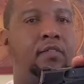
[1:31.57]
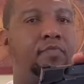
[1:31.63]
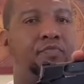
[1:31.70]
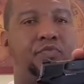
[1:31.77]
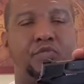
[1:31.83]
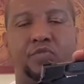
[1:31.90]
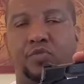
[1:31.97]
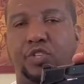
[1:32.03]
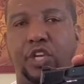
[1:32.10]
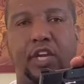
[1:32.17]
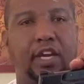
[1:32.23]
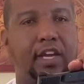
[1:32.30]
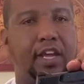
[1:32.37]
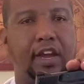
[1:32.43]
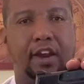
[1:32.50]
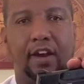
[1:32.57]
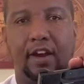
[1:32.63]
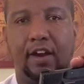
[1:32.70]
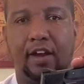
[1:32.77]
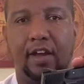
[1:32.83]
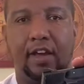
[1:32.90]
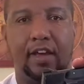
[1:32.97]
She didn't
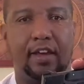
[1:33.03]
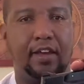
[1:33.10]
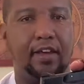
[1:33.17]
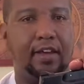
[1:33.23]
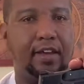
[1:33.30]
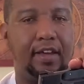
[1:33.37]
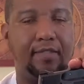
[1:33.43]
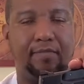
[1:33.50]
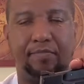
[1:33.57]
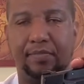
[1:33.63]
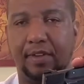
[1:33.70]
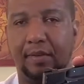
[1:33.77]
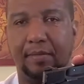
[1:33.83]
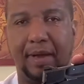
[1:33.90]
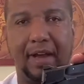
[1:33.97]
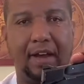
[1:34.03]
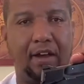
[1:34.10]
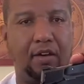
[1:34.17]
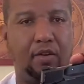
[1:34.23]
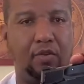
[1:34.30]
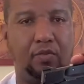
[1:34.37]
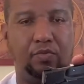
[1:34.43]
care
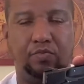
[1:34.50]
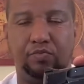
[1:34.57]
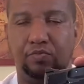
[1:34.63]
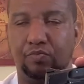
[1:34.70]
about